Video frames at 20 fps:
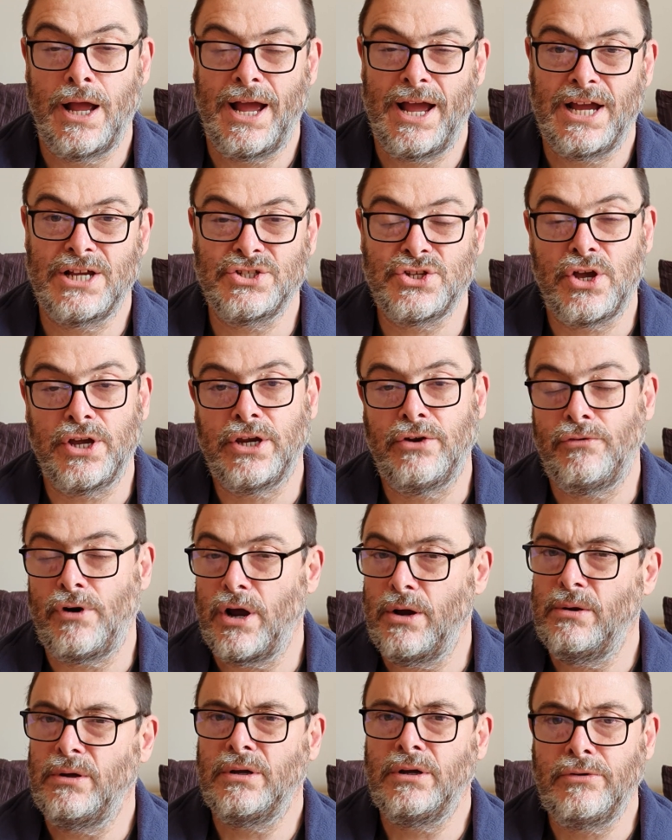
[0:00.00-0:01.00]
As I
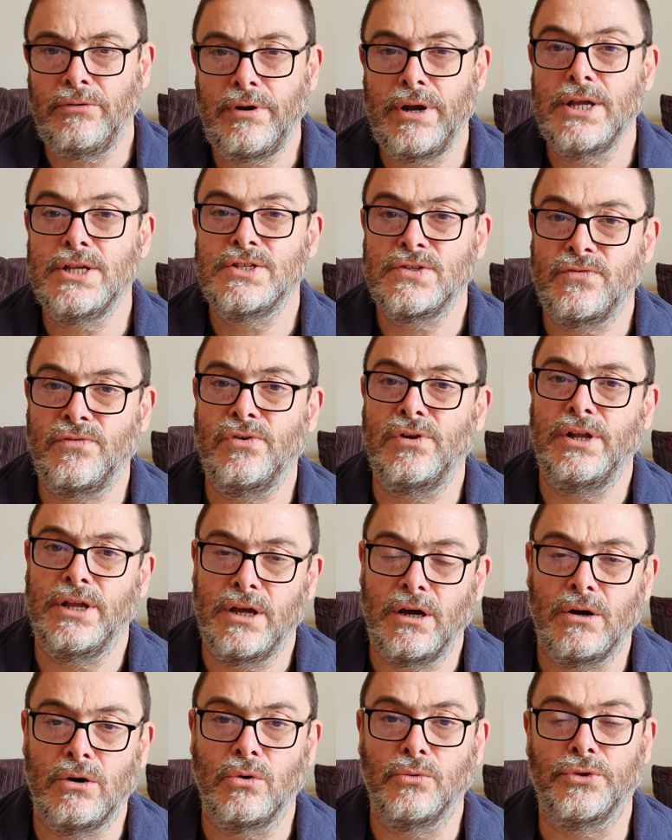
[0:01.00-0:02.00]
grow gracefully
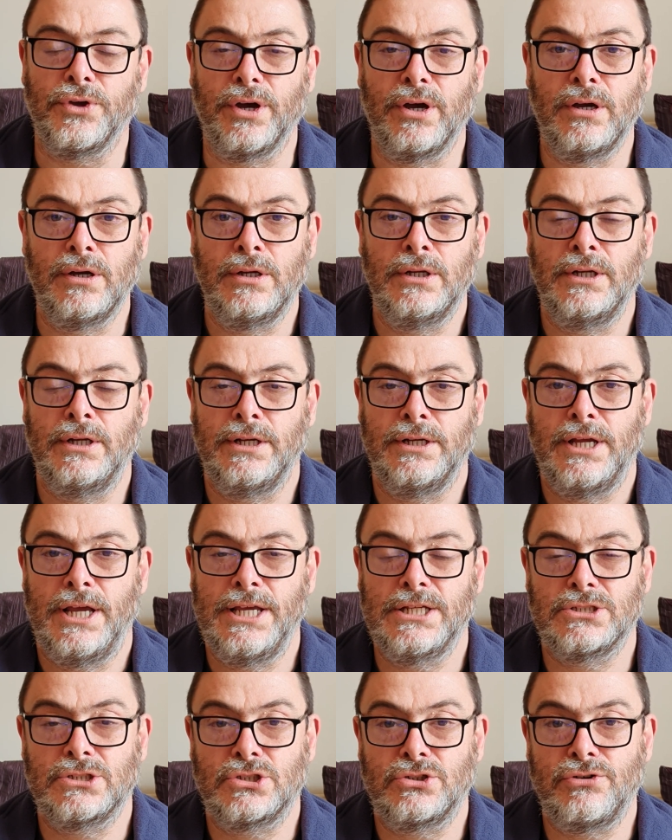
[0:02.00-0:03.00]
older,
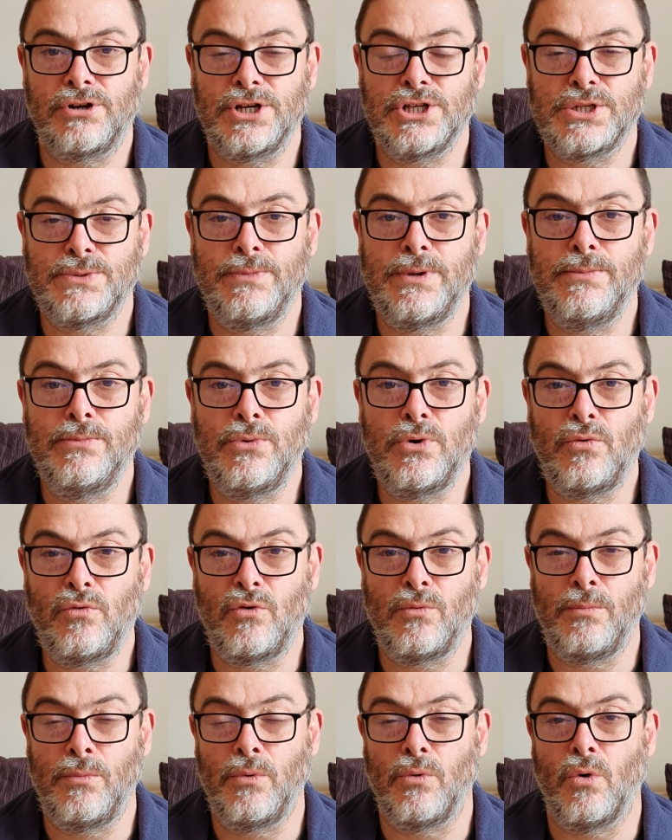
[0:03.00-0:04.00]
it strikes me more
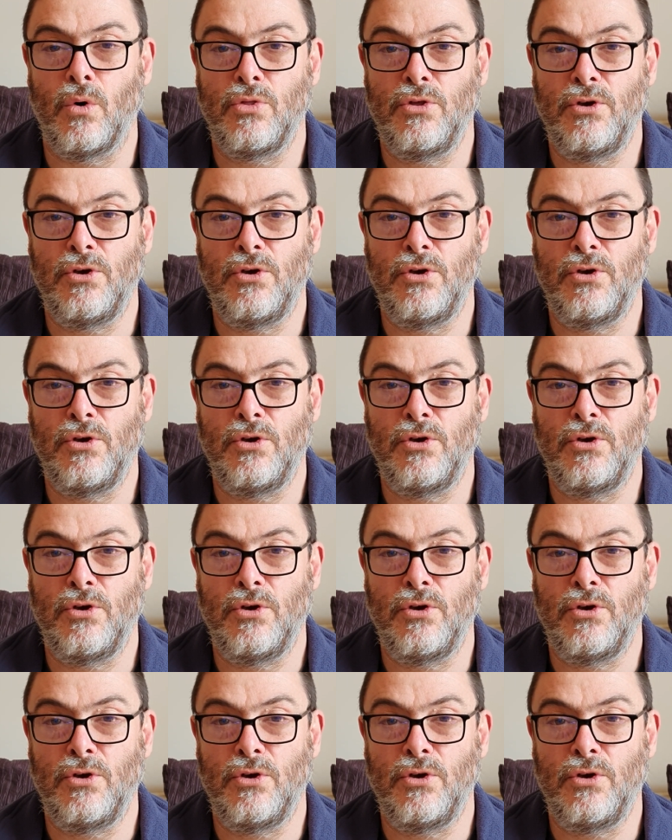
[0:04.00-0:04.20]
and more